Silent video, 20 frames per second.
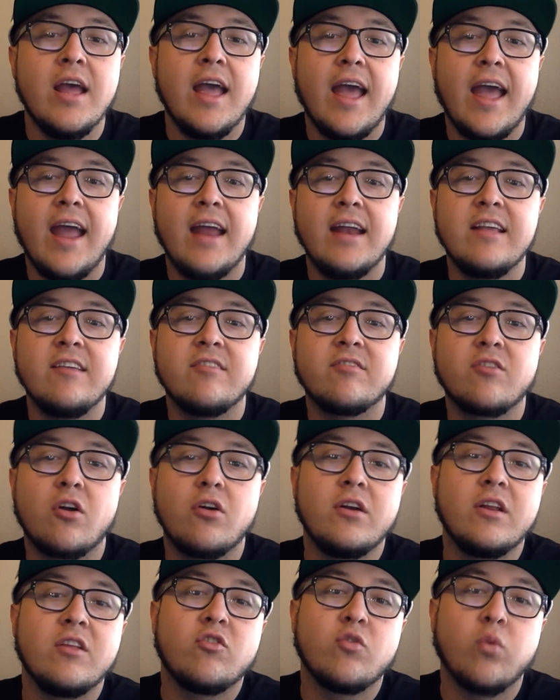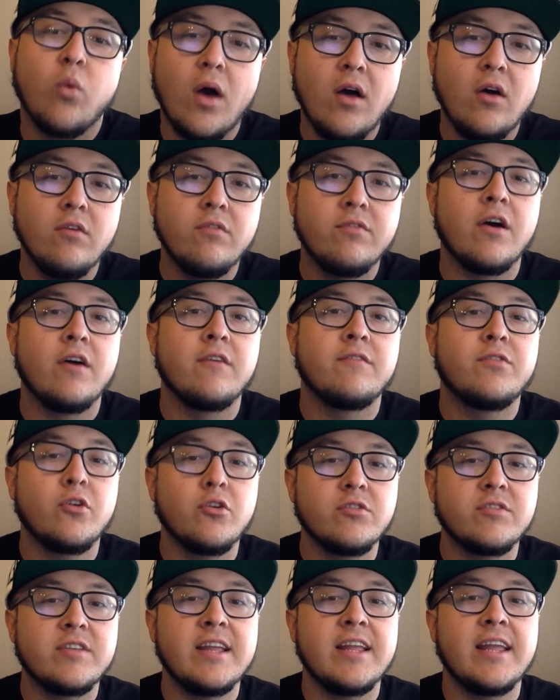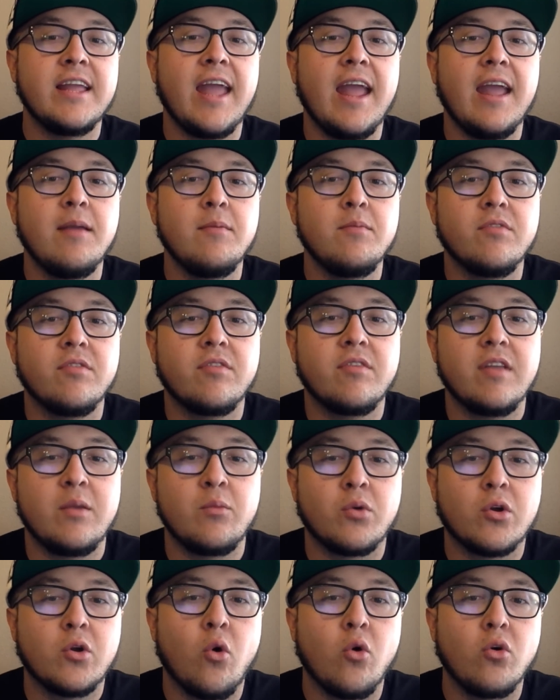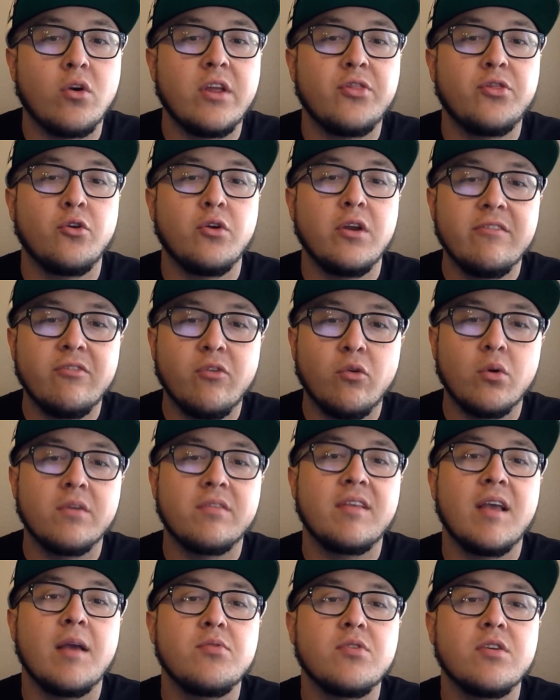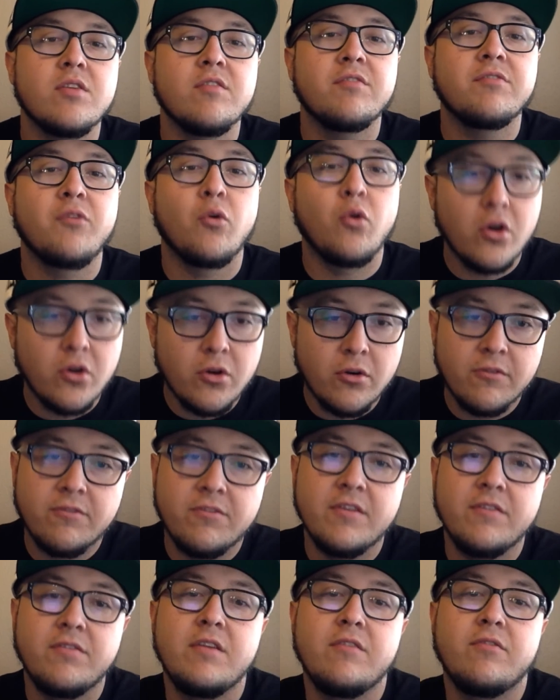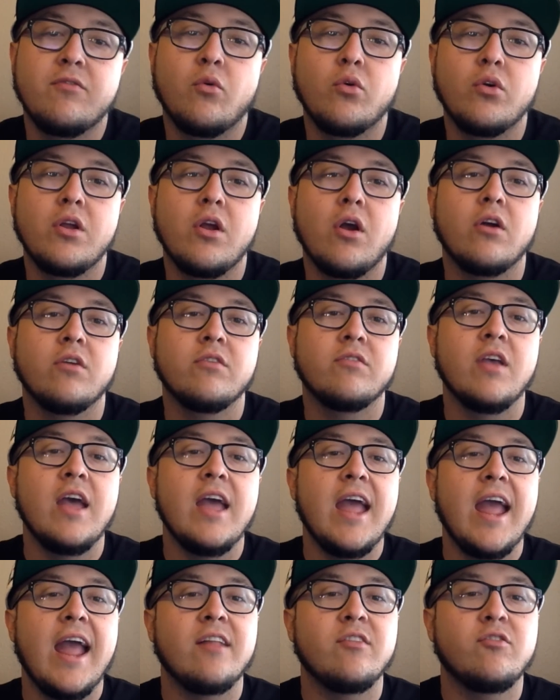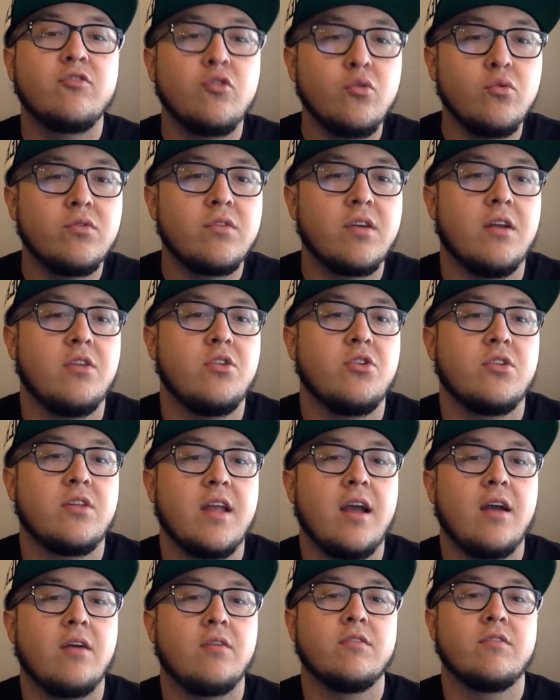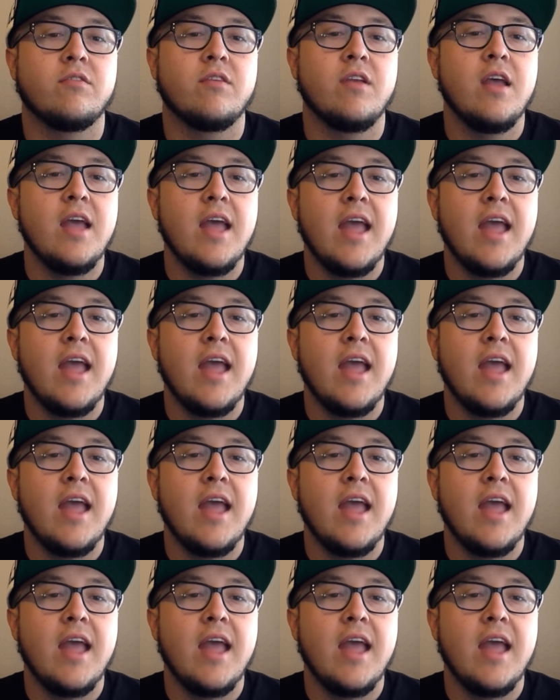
and he started 12 of 13 games, recorded 34 receptions, 454 yards, and two touchdowns.